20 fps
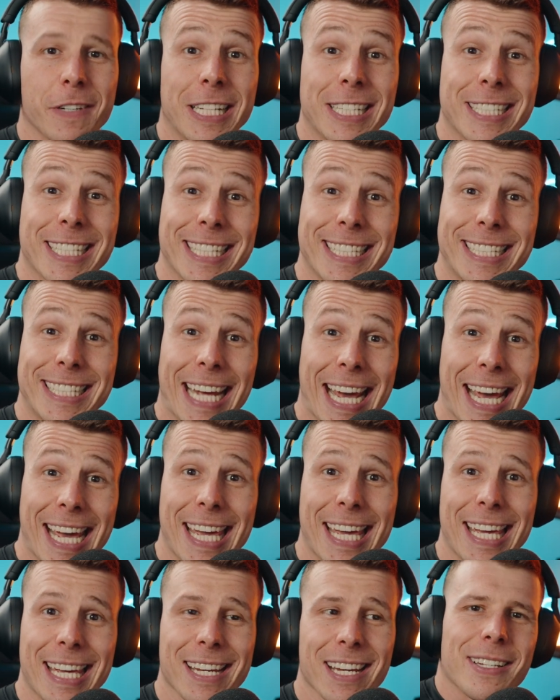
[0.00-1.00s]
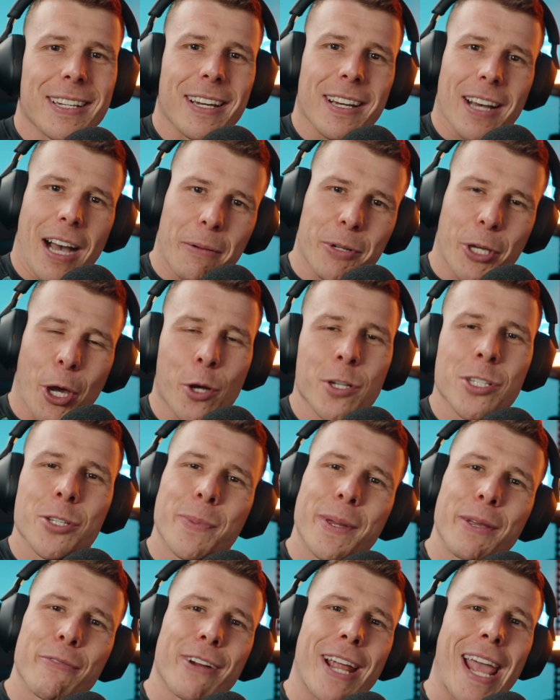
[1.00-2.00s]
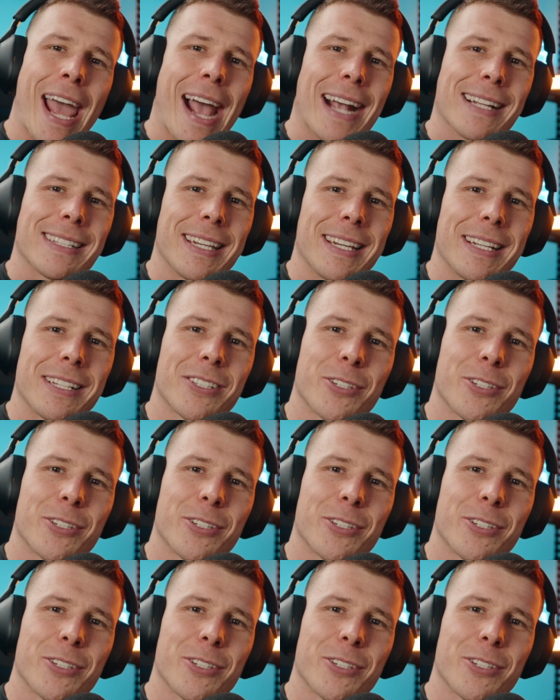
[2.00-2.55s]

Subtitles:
And today, I'm going to be reacting